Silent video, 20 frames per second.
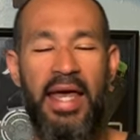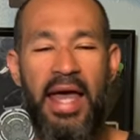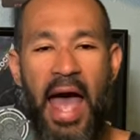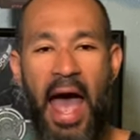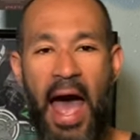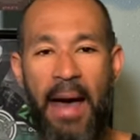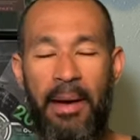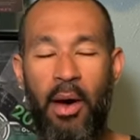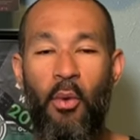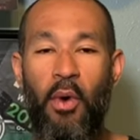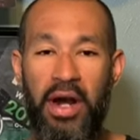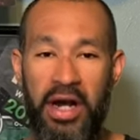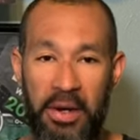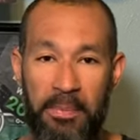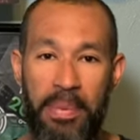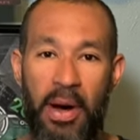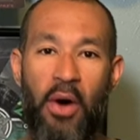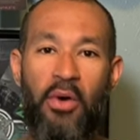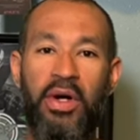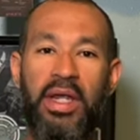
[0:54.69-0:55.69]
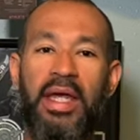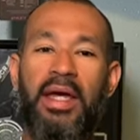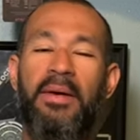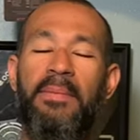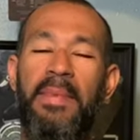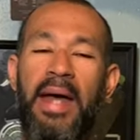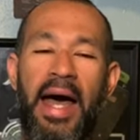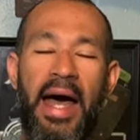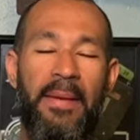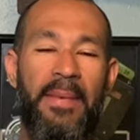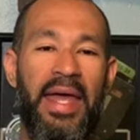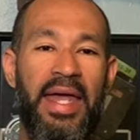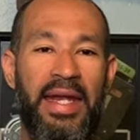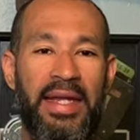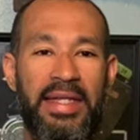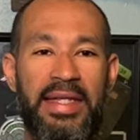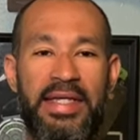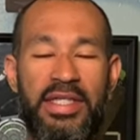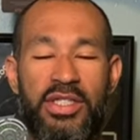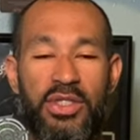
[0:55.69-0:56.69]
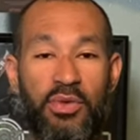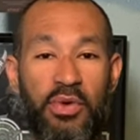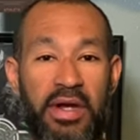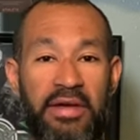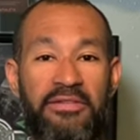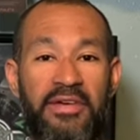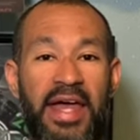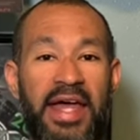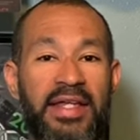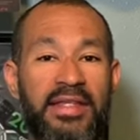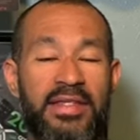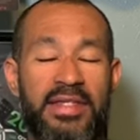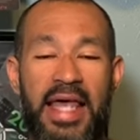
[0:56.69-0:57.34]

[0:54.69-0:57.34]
Uh, I wanted to podium um, in at least three events,